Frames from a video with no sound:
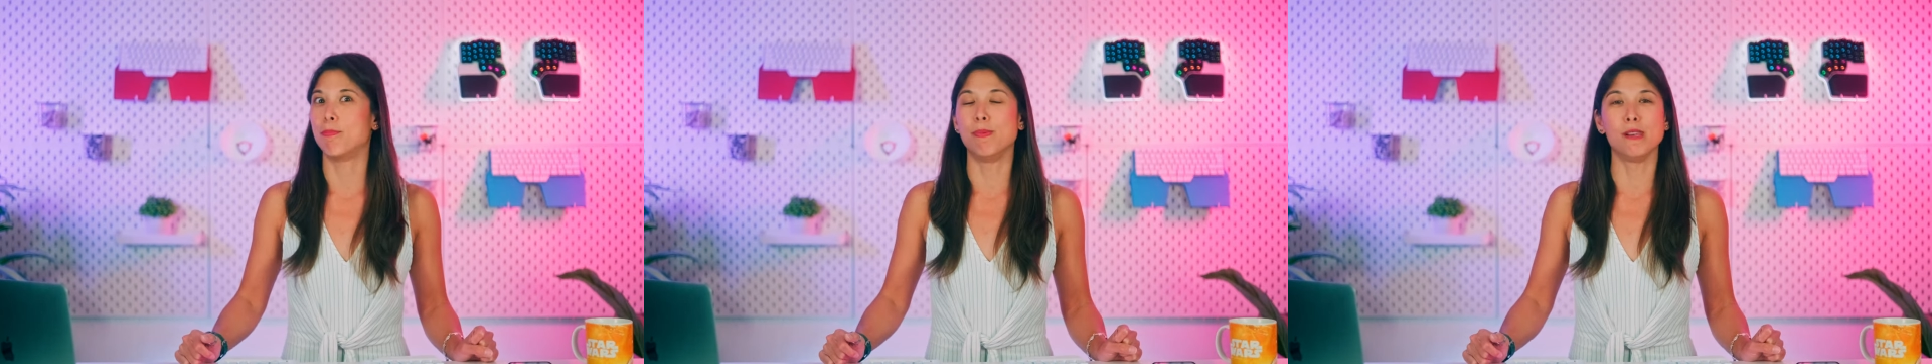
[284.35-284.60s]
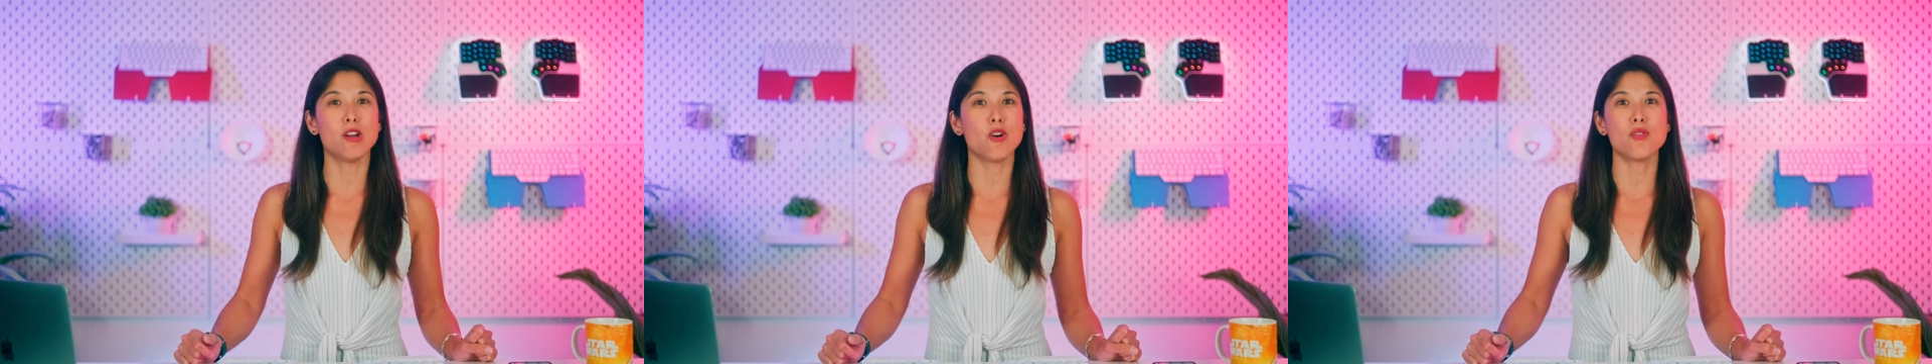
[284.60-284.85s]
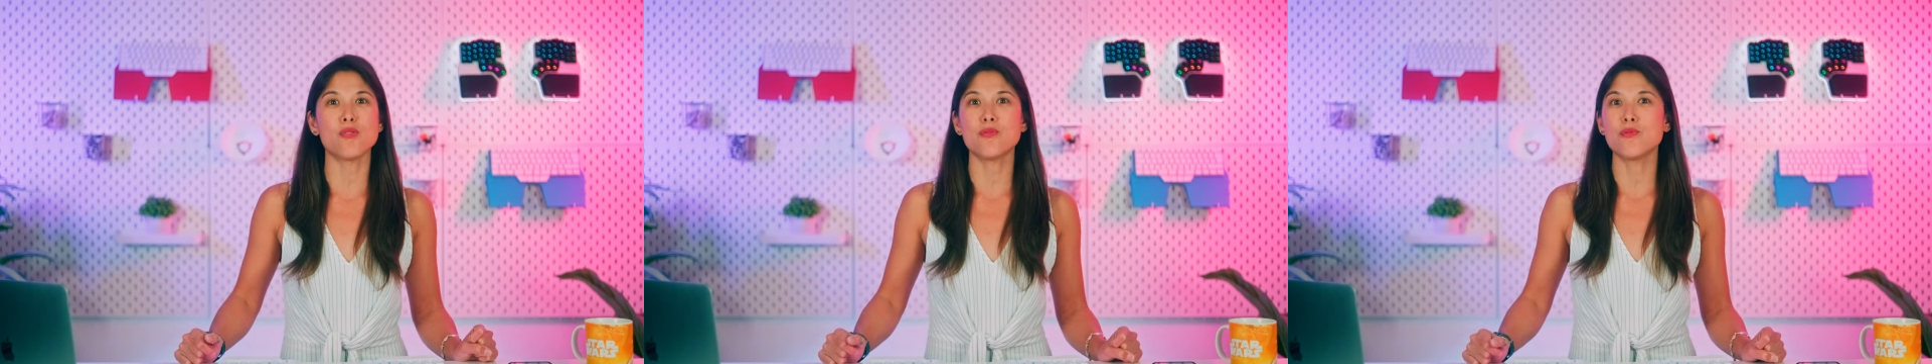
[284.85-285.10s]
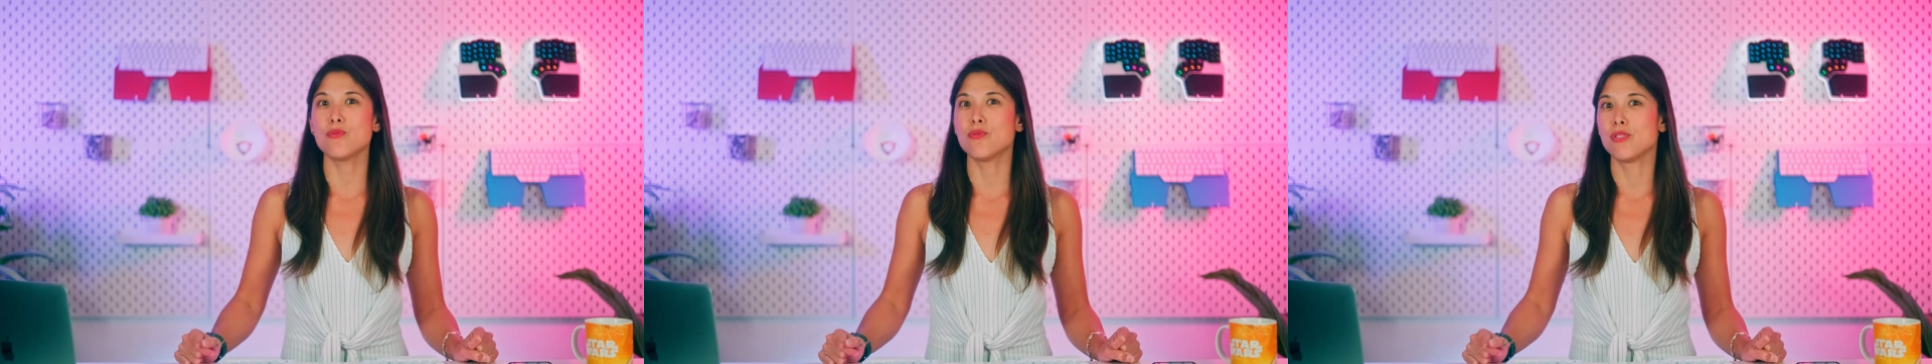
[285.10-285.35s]

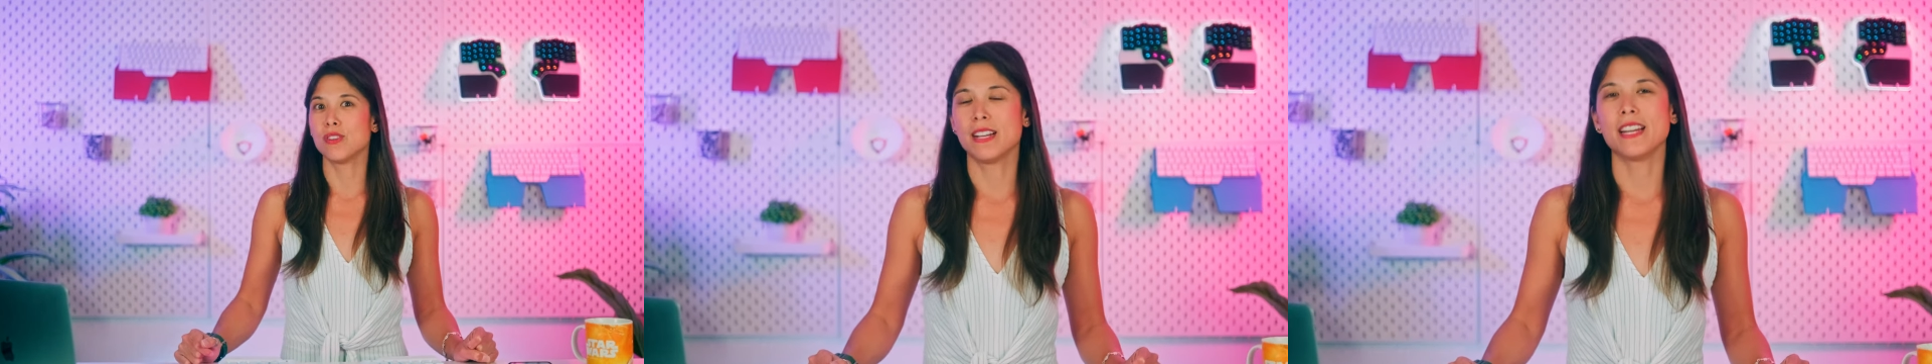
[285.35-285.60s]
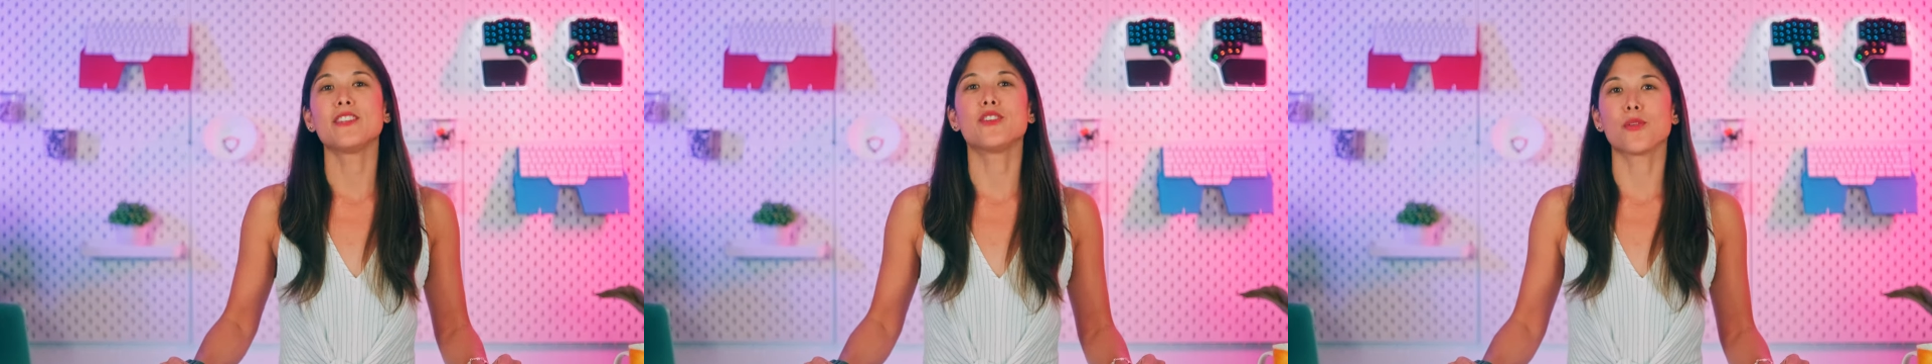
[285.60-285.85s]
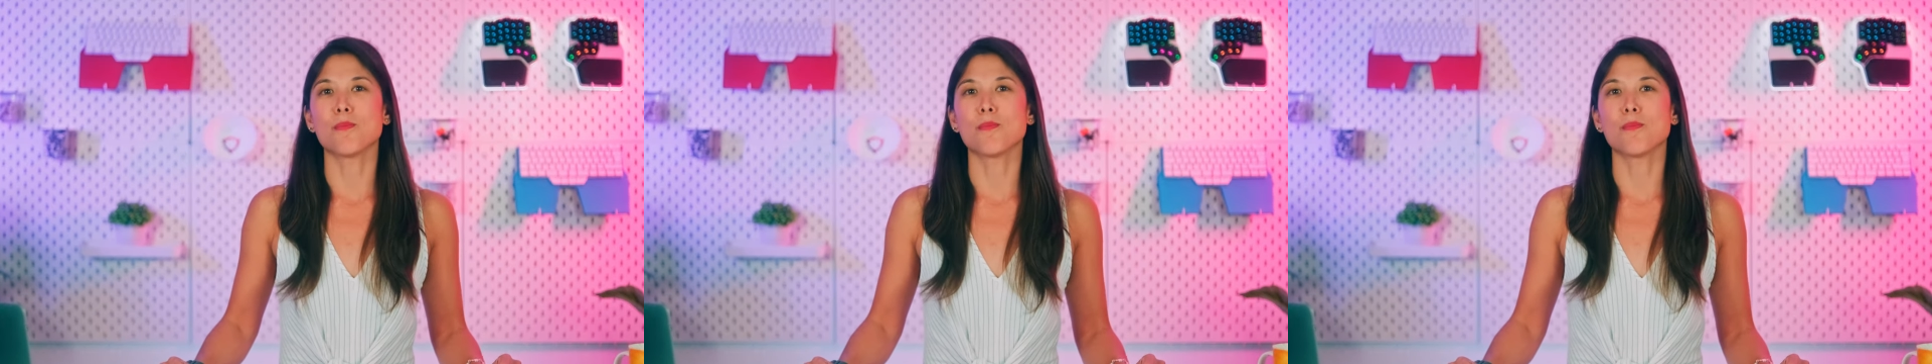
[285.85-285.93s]
blow your